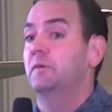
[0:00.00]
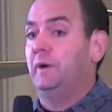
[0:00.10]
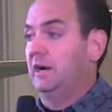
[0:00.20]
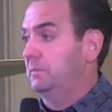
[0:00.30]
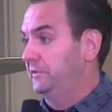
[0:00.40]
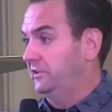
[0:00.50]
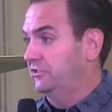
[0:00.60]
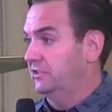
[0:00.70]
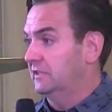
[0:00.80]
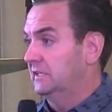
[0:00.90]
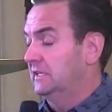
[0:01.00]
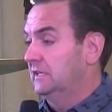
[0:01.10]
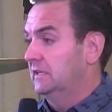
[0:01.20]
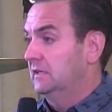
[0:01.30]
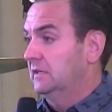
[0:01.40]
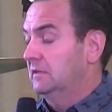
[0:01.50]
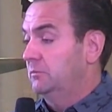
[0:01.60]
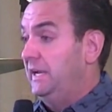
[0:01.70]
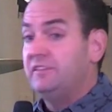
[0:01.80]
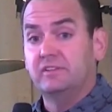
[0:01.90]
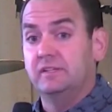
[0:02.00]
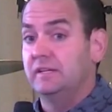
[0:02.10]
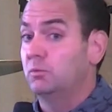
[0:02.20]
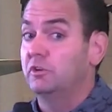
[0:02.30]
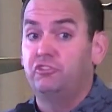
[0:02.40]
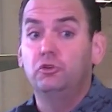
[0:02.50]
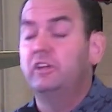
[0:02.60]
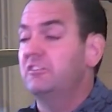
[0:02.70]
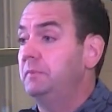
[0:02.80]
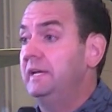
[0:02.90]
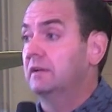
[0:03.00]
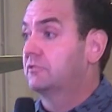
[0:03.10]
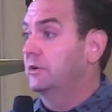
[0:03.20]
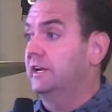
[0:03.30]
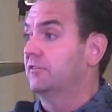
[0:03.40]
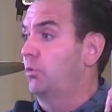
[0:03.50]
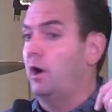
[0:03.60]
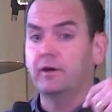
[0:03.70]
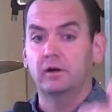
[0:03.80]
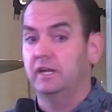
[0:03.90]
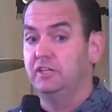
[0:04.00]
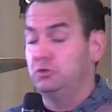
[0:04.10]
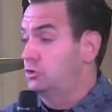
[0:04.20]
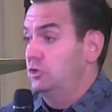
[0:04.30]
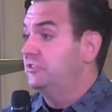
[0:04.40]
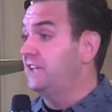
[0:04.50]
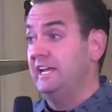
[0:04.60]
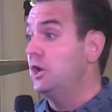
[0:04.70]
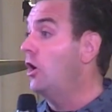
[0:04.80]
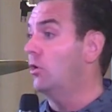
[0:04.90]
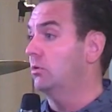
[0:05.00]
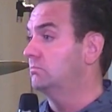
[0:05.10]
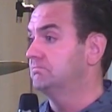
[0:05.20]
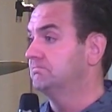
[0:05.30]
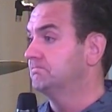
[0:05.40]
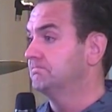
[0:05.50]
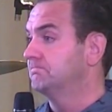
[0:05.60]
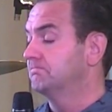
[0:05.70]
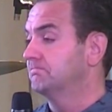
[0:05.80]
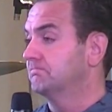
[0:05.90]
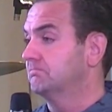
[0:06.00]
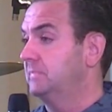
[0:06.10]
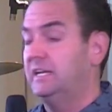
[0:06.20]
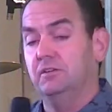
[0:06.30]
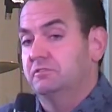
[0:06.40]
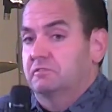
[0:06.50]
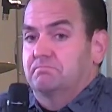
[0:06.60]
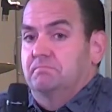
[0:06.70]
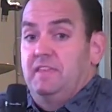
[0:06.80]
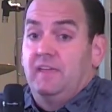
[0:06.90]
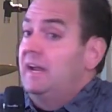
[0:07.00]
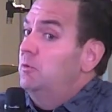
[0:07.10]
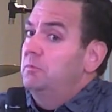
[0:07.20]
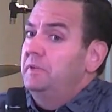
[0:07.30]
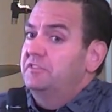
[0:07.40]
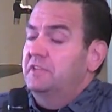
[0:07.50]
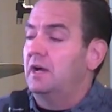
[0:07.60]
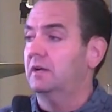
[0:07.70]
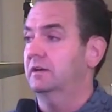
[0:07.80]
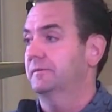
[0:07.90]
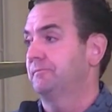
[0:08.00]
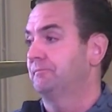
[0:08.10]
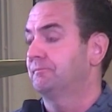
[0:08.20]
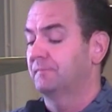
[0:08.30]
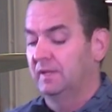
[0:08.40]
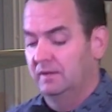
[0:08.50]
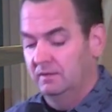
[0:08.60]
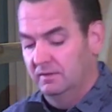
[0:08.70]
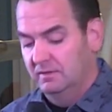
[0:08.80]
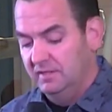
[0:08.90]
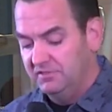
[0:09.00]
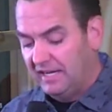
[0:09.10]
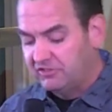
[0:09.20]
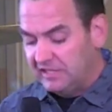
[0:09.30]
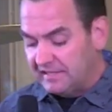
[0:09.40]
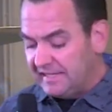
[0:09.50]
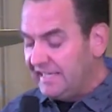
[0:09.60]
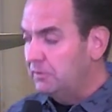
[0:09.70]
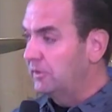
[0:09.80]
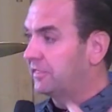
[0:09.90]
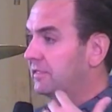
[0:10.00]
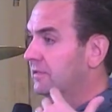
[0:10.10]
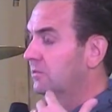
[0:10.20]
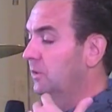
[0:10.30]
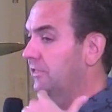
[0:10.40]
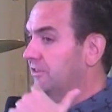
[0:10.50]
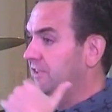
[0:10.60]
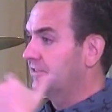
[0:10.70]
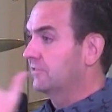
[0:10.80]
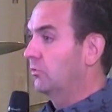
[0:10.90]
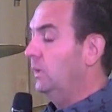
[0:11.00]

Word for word: in the power position. Basically, would you give me a drink of water? And you could say no because, and then I would be stuck. He's actually leading with, with a sense of